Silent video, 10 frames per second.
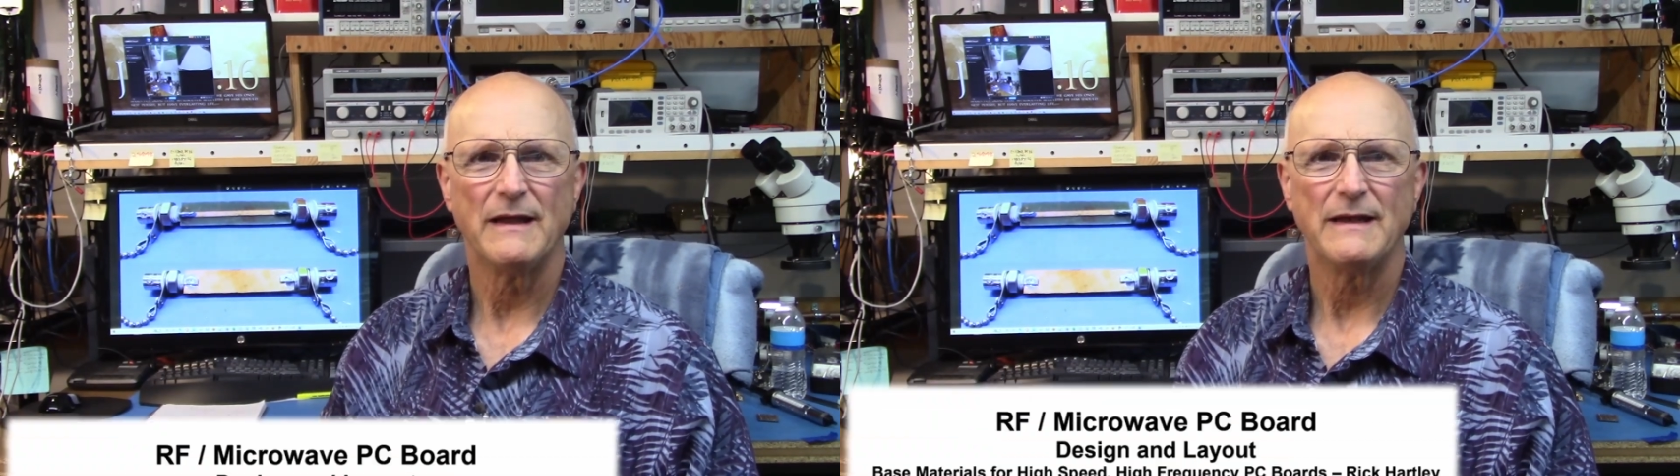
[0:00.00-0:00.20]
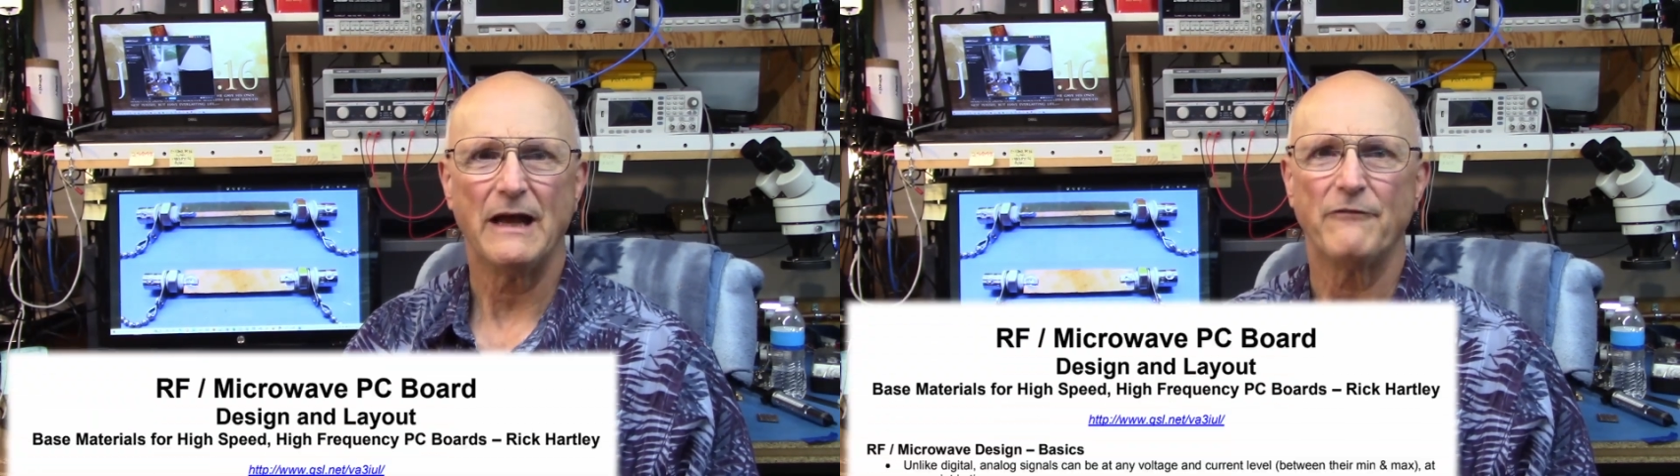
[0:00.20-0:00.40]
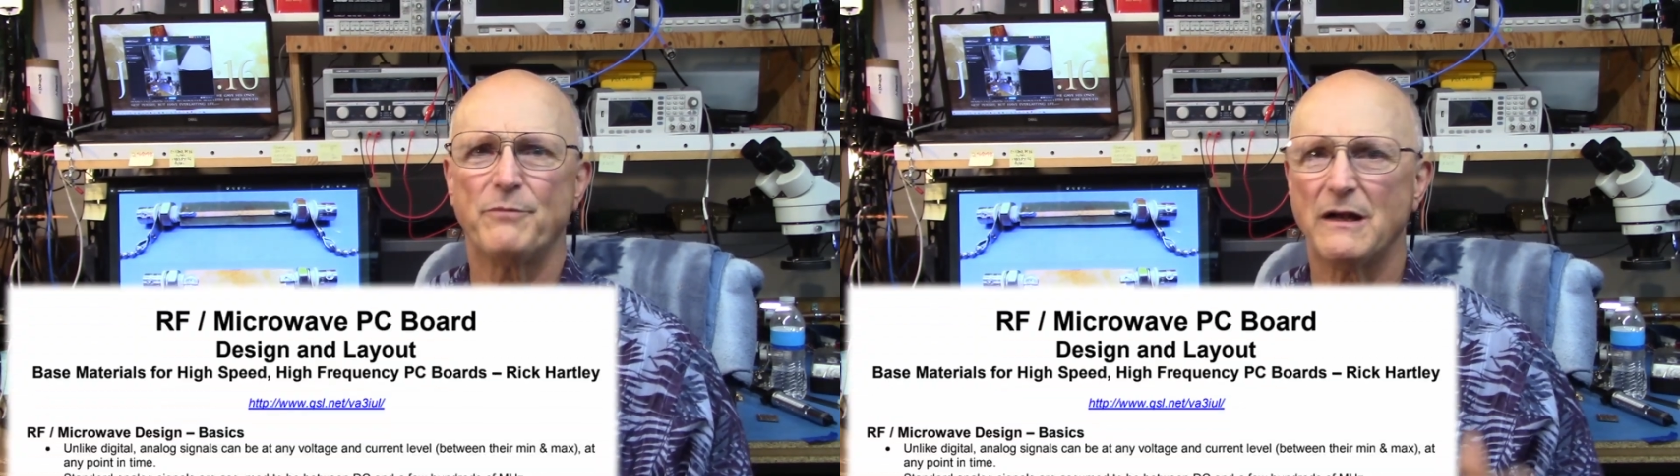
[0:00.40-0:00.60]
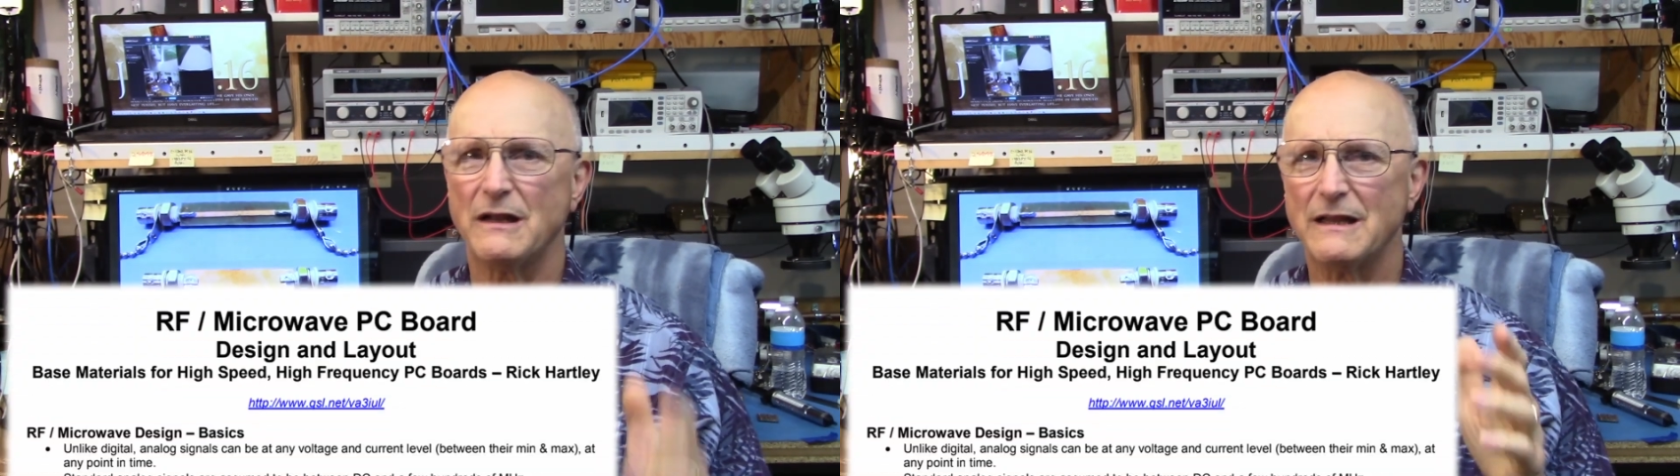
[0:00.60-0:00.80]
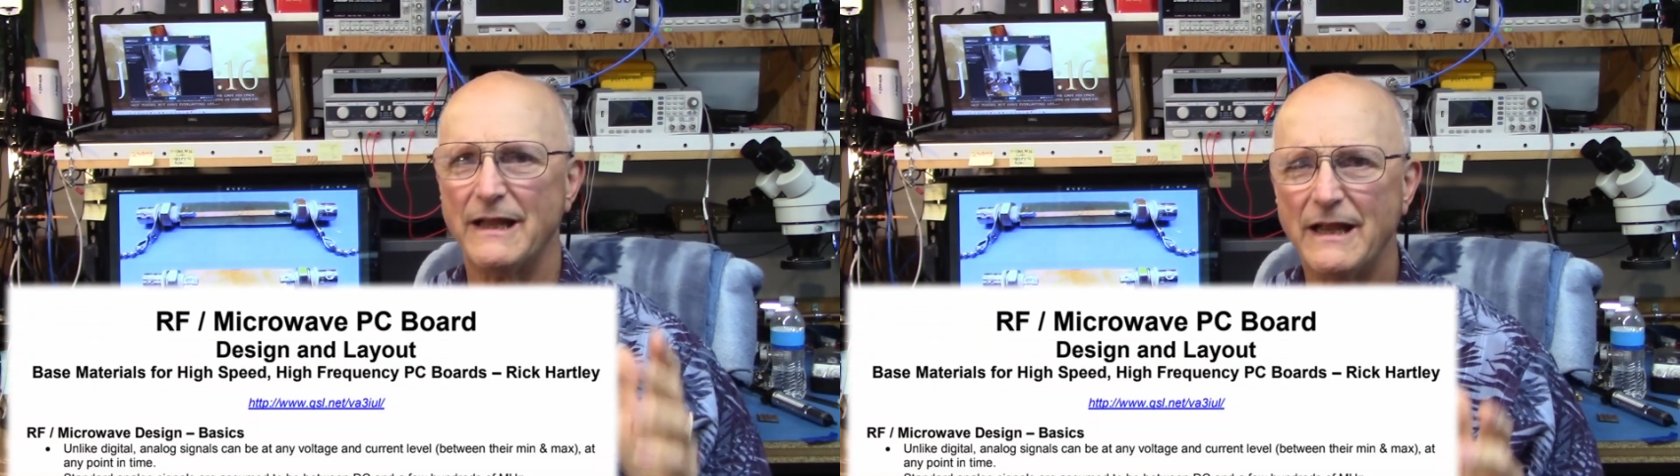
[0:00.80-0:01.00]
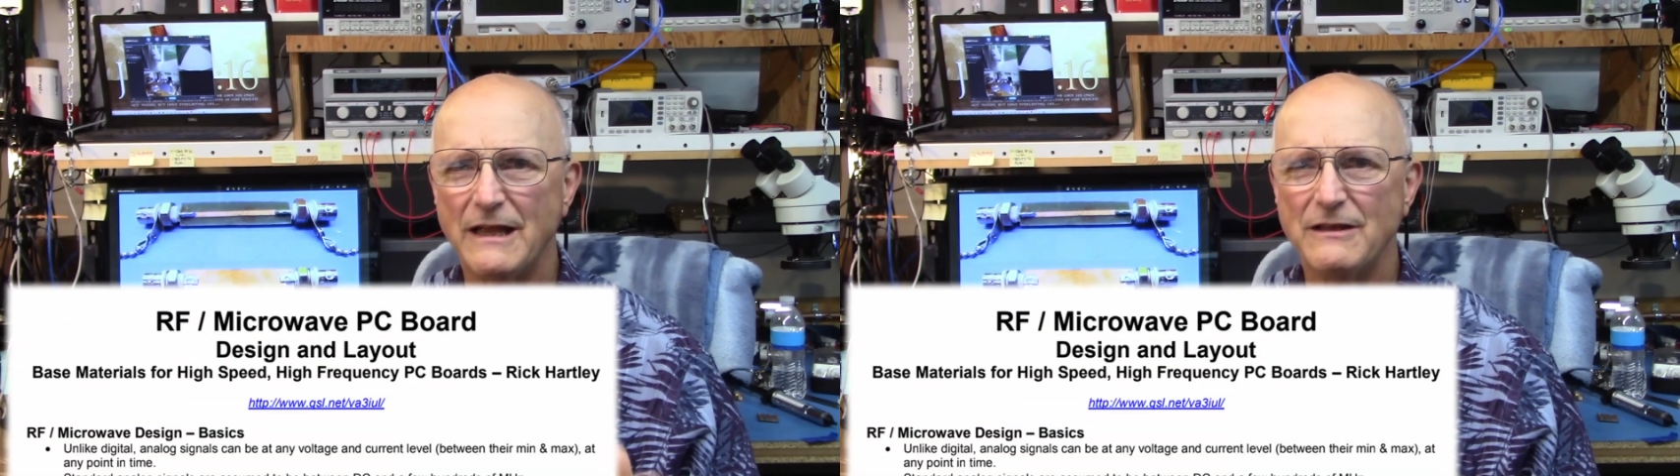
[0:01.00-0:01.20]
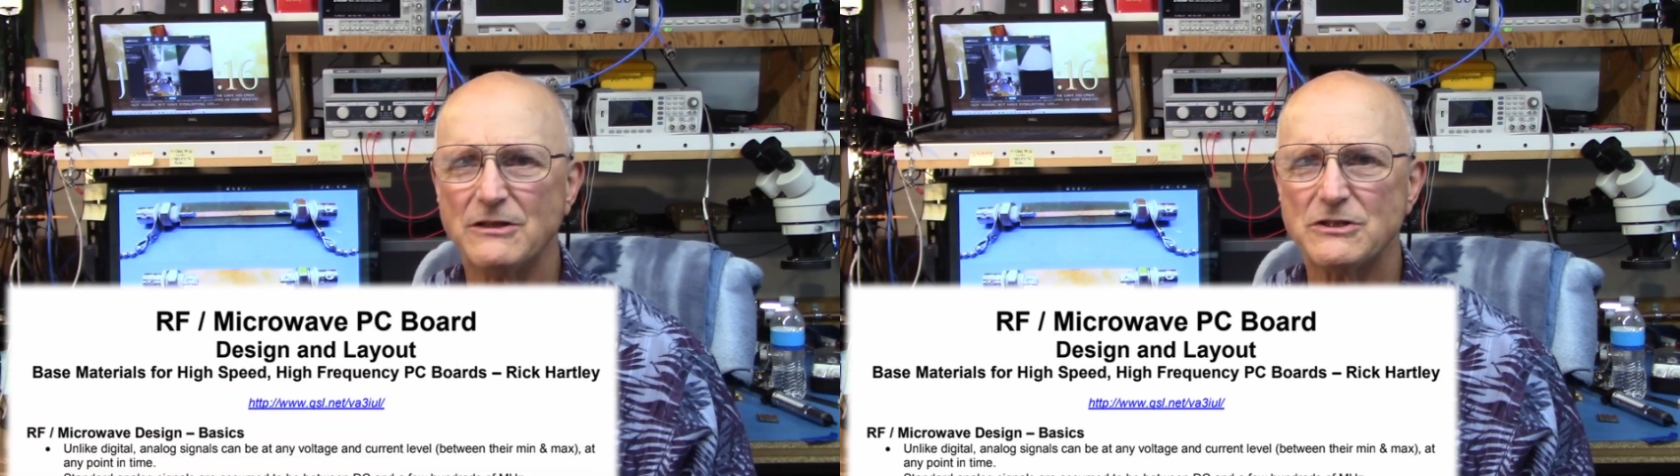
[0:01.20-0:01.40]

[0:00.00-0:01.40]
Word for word: Now, I've put a link in the